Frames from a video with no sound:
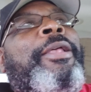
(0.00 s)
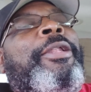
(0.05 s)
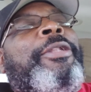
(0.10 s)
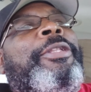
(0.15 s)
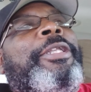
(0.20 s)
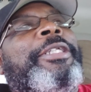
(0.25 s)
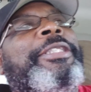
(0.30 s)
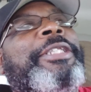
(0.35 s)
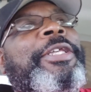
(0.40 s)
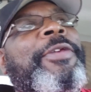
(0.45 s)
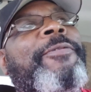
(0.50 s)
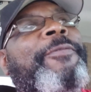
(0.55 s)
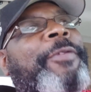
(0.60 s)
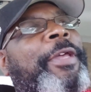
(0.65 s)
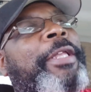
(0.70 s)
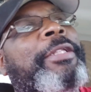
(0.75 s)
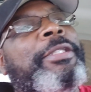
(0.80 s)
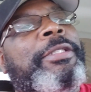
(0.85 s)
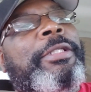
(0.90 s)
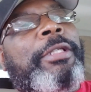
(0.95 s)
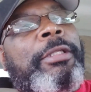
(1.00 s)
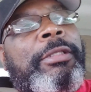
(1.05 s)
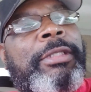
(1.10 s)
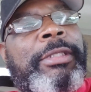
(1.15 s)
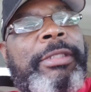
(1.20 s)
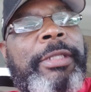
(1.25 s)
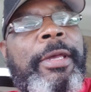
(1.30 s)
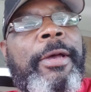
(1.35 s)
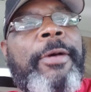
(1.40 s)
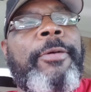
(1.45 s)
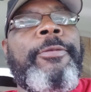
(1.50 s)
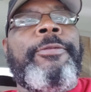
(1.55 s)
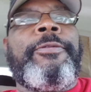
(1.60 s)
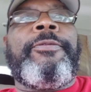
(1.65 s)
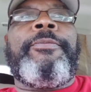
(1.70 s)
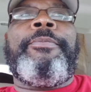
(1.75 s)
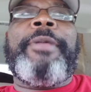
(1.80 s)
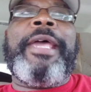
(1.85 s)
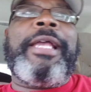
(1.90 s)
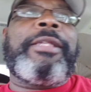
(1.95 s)
The defense
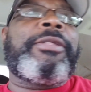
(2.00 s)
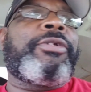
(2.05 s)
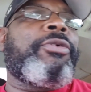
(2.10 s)
itself, Max